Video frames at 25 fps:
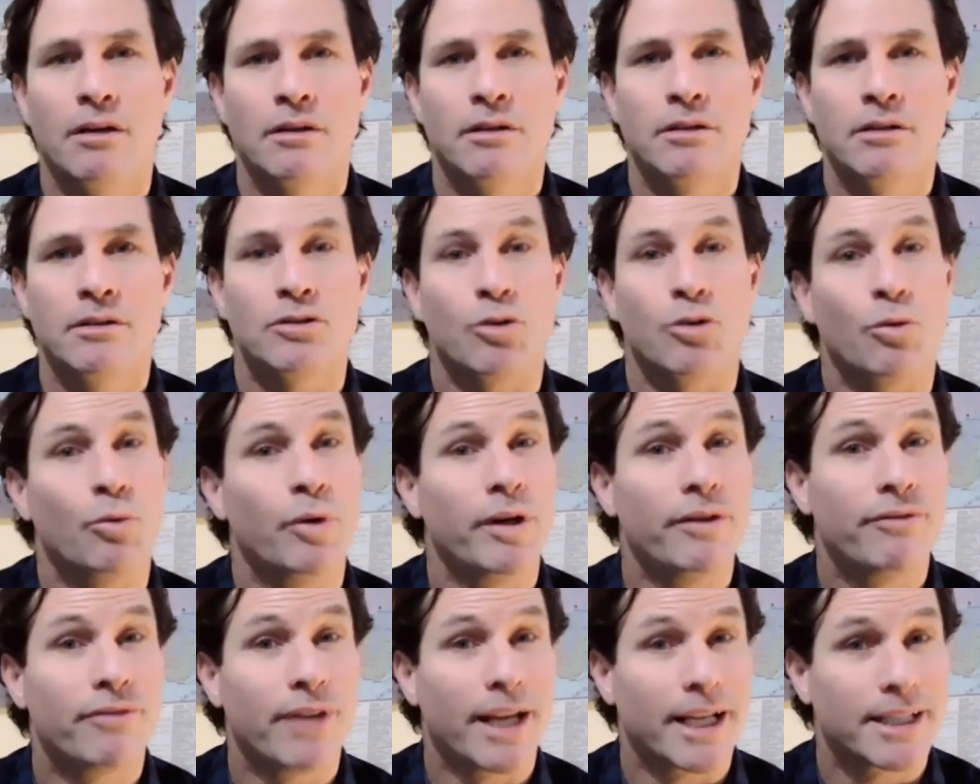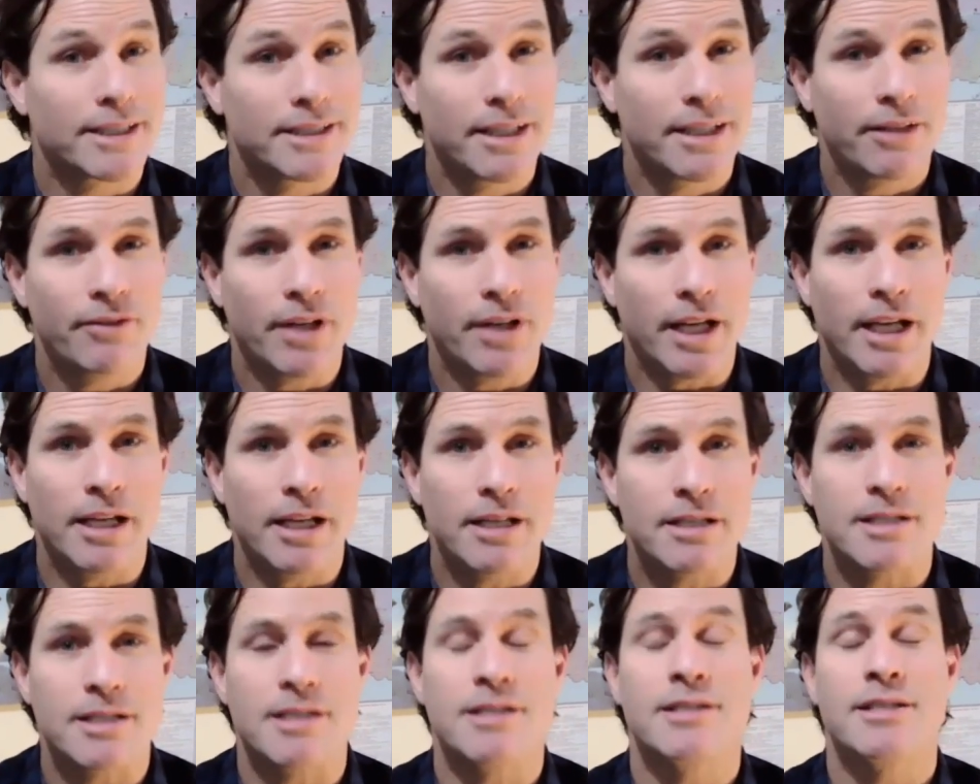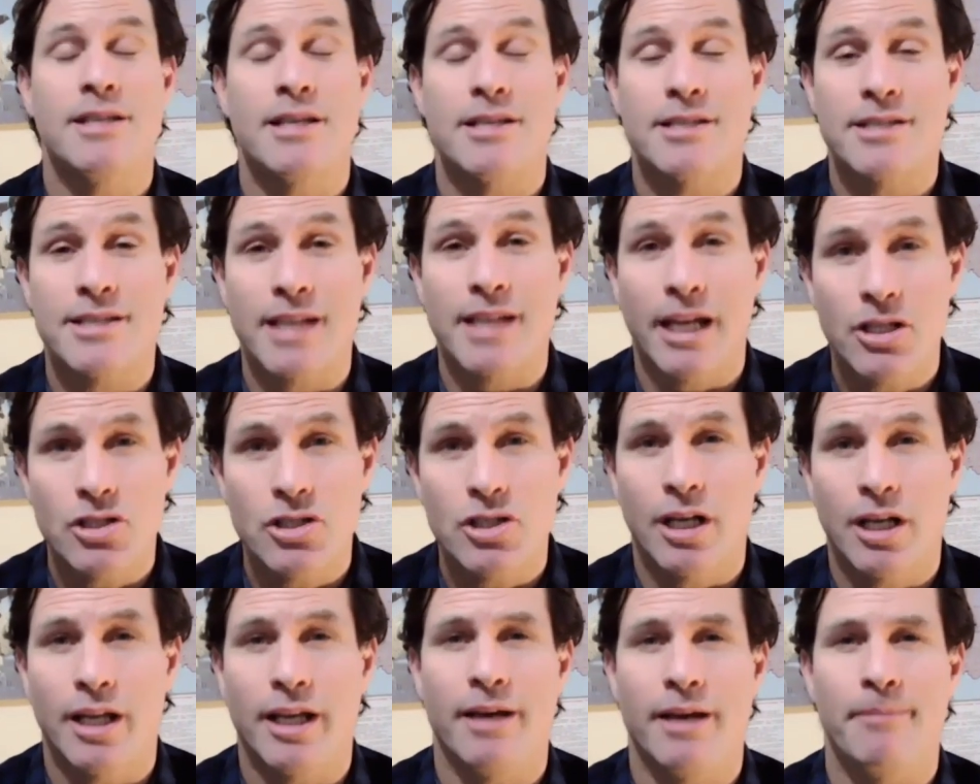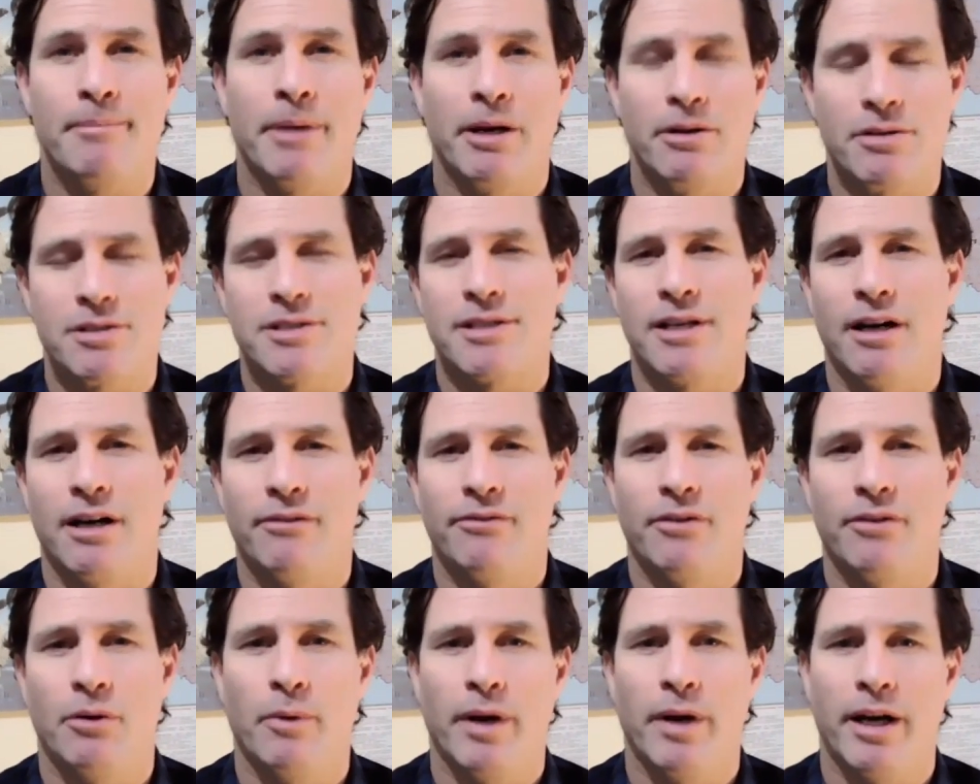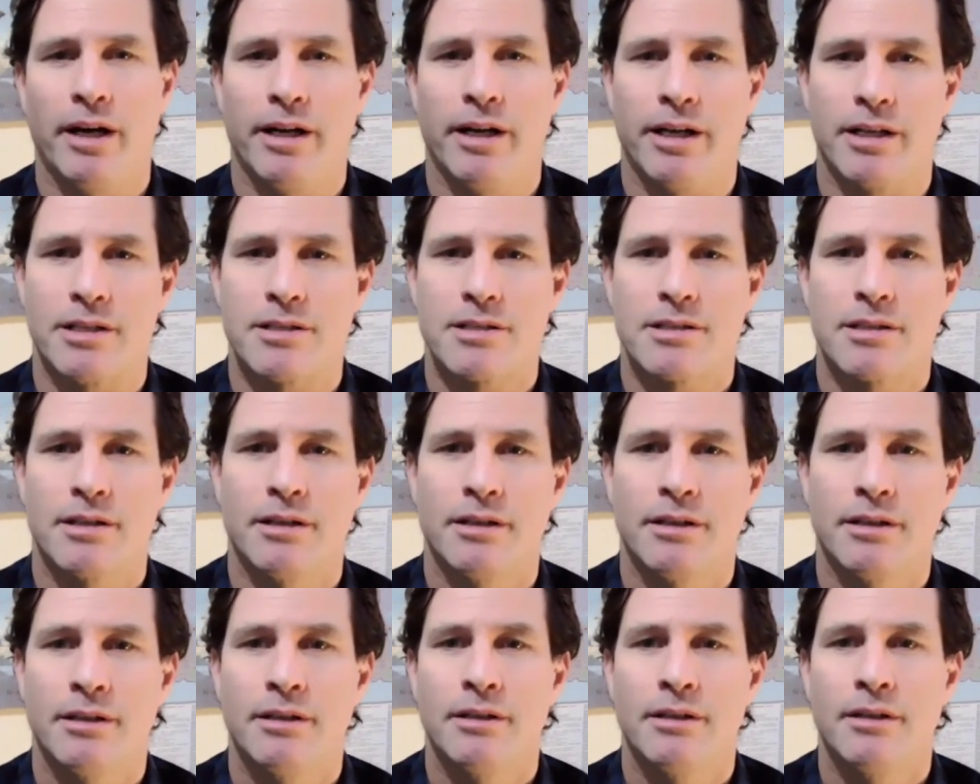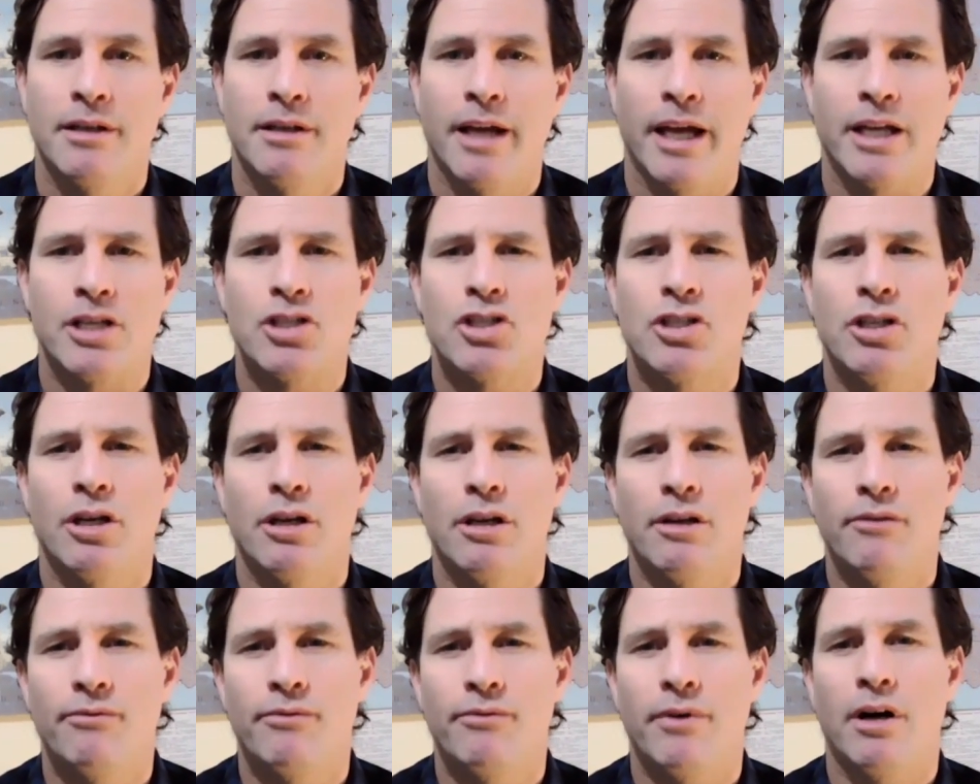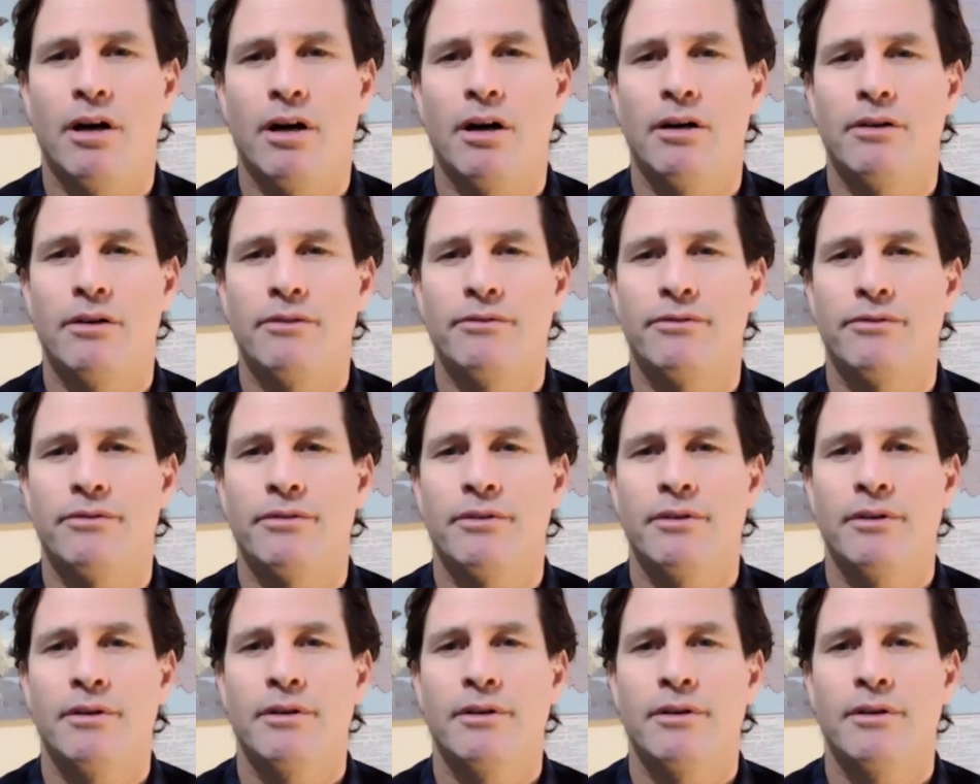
So reflexivity is essentially about self-awareness and should involve